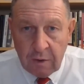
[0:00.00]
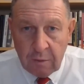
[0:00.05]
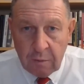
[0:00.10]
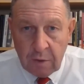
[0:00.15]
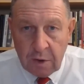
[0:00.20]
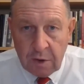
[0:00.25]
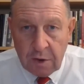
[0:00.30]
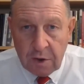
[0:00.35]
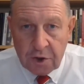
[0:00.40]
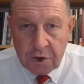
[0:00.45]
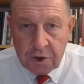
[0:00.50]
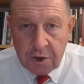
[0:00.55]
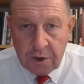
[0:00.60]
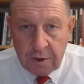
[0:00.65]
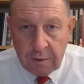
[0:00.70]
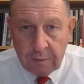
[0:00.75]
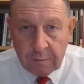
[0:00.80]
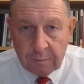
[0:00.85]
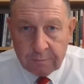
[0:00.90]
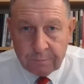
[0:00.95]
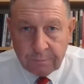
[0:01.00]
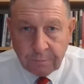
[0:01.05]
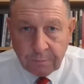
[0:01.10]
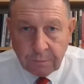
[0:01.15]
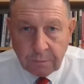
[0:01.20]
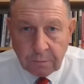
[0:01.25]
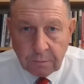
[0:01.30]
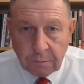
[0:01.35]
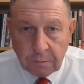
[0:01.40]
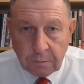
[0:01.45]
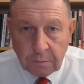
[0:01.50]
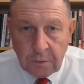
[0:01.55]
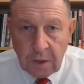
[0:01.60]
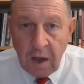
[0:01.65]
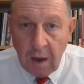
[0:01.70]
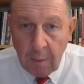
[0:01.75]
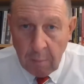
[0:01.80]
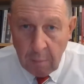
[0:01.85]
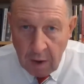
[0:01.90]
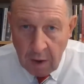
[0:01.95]
they postpone the
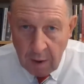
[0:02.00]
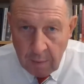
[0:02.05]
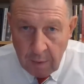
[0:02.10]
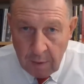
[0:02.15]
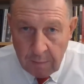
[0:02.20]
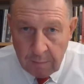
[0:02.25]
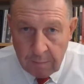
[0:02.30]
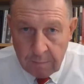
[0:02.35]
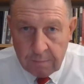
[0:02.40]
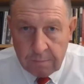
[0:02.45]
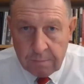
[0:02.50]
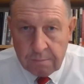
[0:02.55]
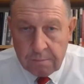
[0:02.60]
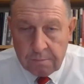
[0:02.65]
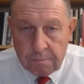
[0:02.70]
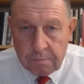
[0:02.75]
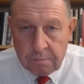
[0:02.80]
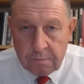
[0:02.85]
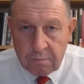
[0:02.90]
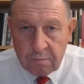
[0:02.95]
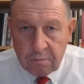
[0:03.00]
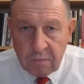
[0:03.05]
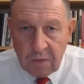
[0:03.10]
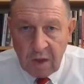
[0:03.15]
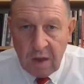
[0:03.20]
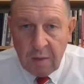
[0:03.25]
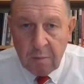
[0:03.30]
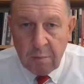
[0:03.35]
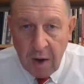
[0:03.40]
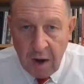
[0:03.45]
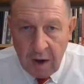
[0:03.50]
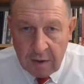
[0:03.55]
start of this war to a later date?